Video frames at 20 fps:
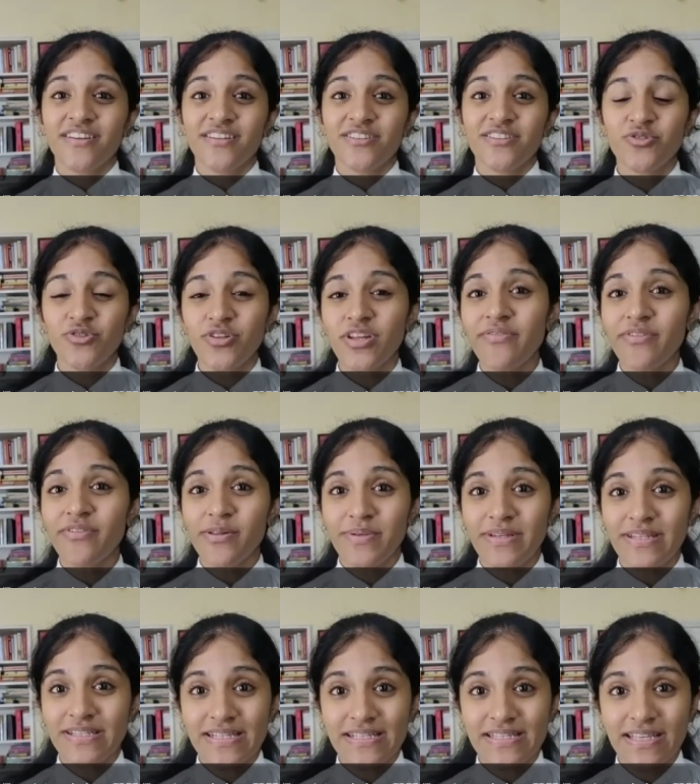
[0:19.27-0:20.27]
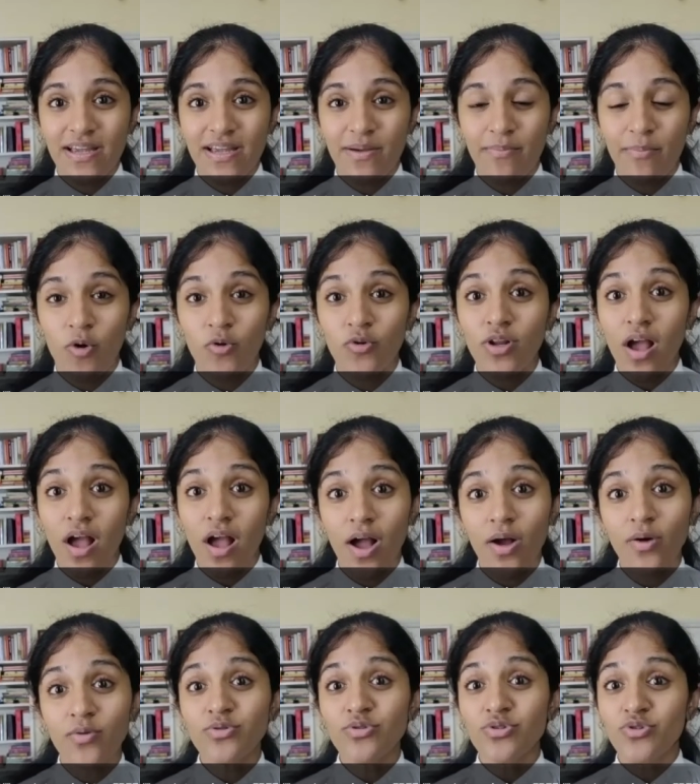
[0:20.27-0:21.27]
Today we'll be discussing about
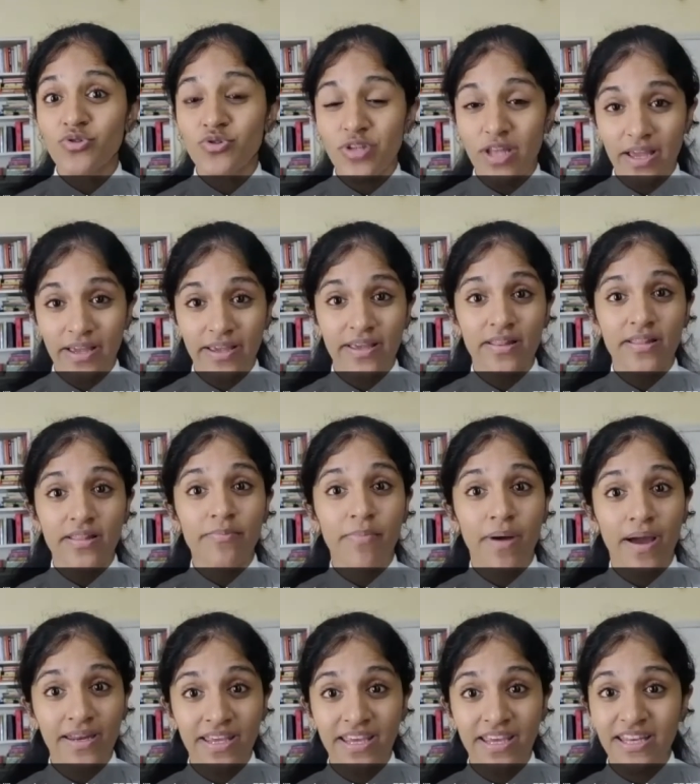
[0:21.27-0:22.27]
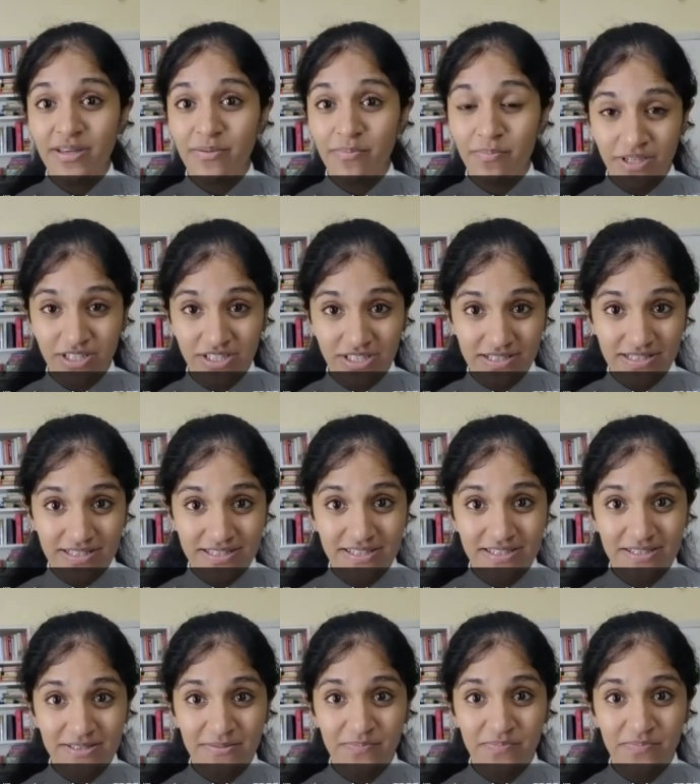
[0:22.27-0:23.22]
how to tackle bargaining patients.